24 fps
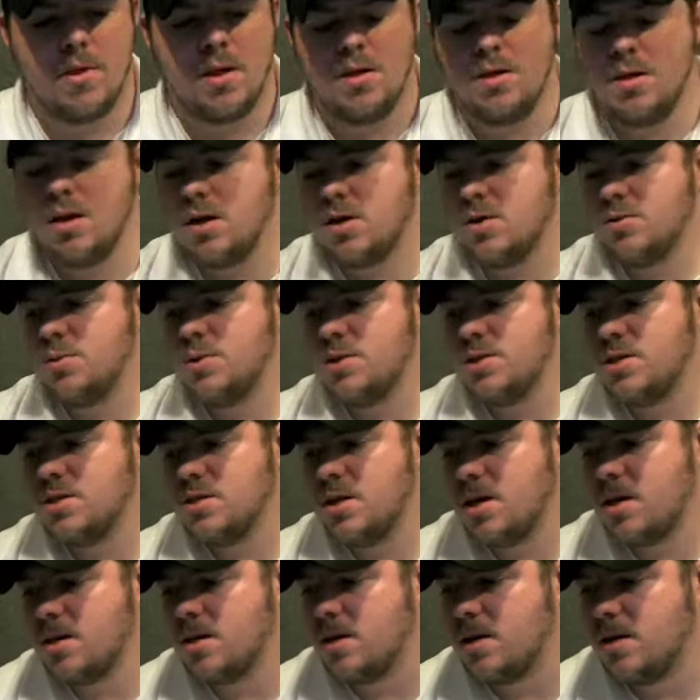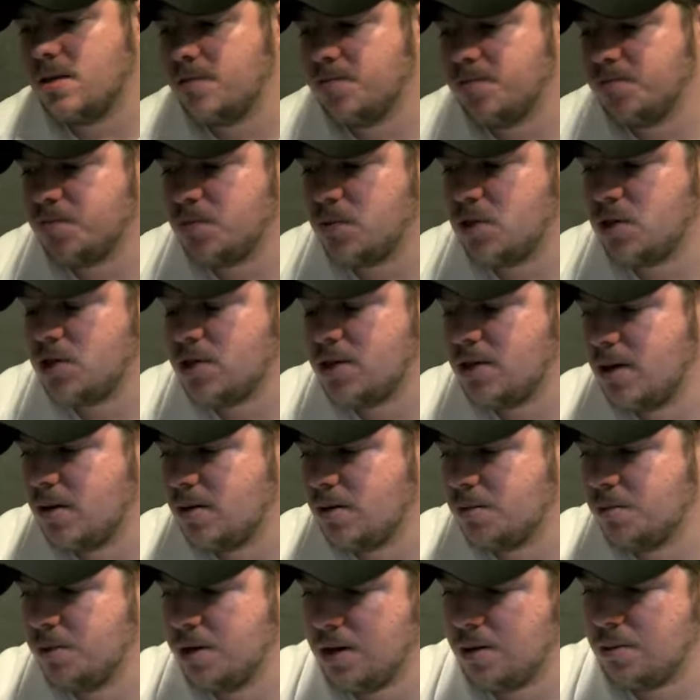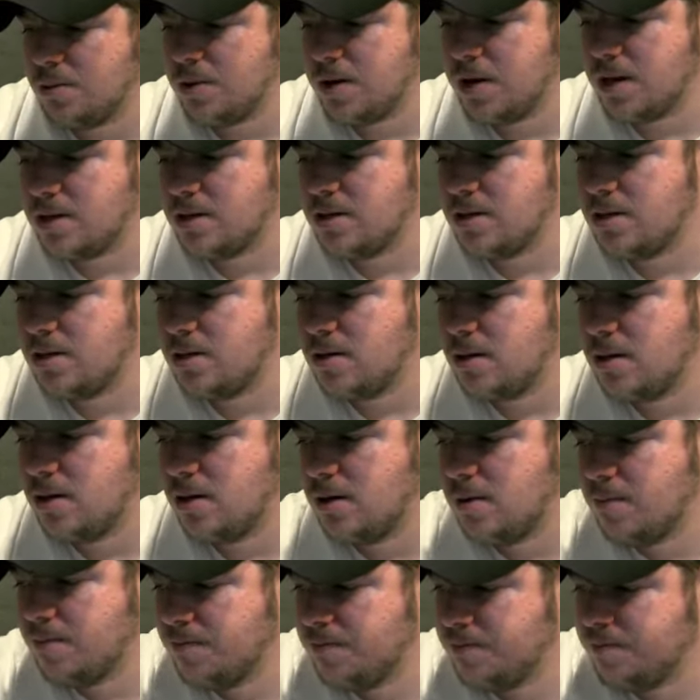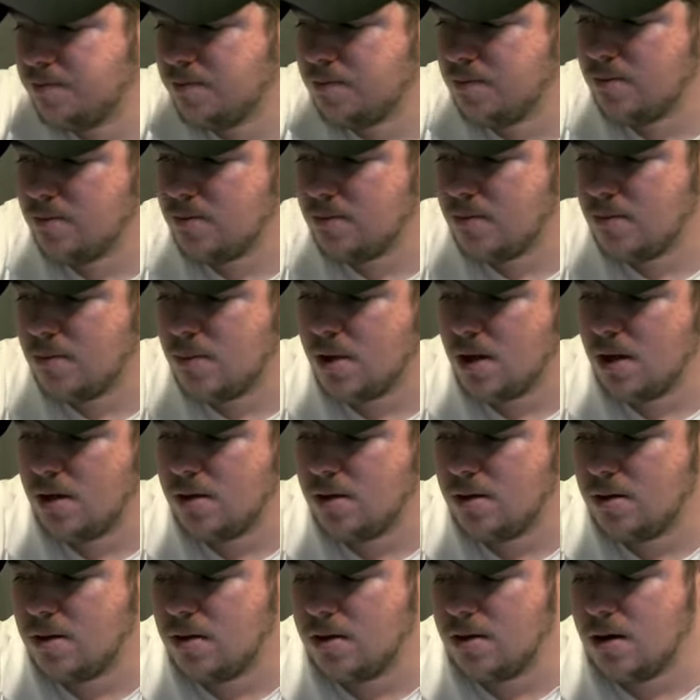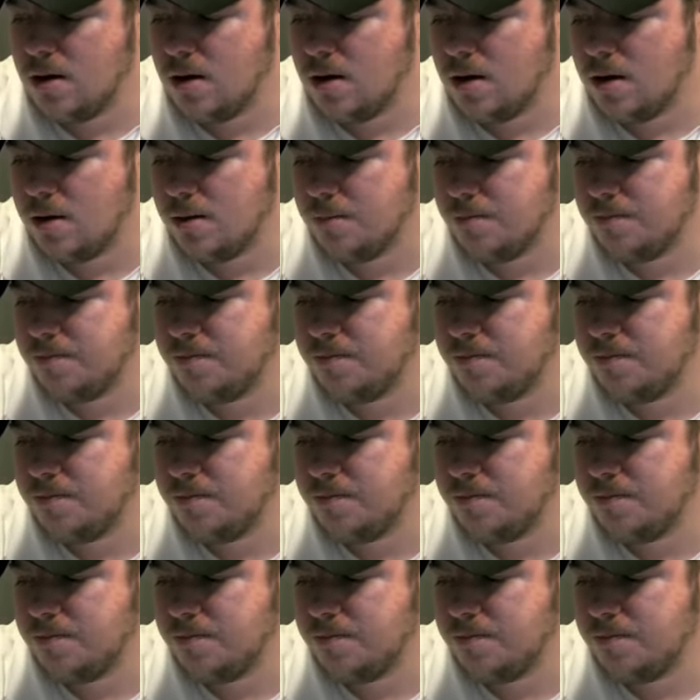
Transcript: Now, coincidentally, just the other week when I did the the uh,